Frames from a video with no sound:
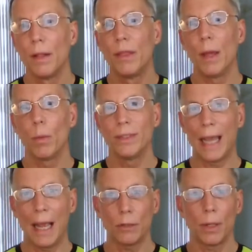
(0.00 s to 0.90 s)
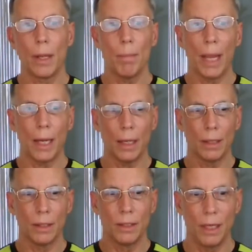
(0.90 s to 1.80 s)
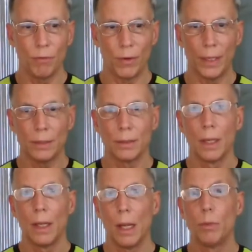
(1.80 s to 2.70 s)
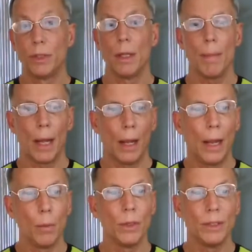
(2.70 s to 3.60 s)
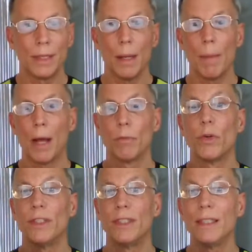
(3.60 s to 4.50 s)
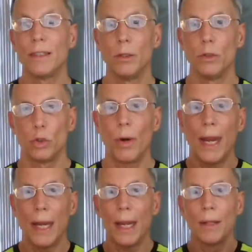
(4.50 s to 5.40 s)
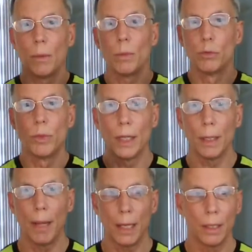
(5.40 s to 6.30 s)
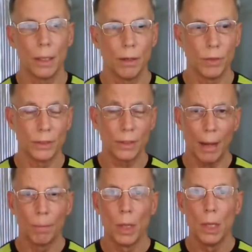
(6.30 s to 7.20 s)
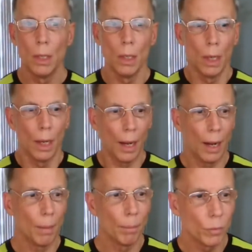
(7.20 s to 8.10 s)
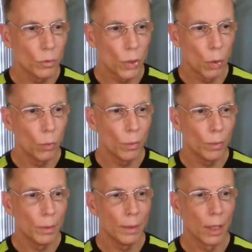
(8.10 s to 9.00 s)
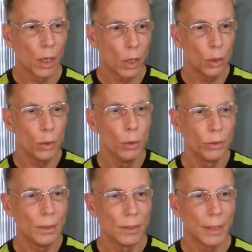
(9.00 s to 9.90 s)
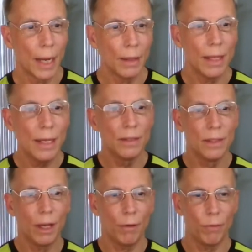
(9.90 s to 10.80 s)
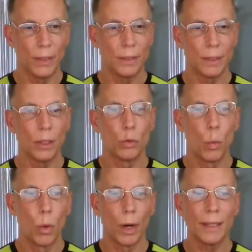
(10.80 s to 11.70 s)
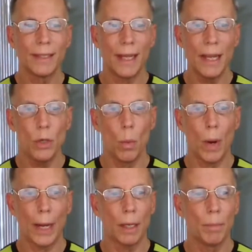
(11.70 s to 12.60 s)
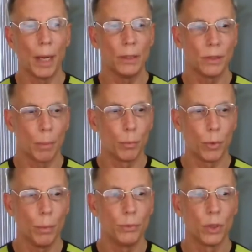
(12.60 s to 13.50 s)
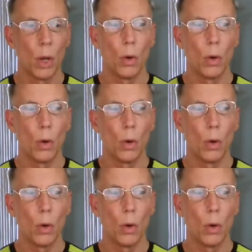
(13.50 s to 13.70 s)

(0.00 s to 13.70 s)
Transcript: that was actually making the difference. It was the amount, it was the amount of resistance training that was really making the difference. Now, um, so the conclusions say these differences were attenuated by subgroups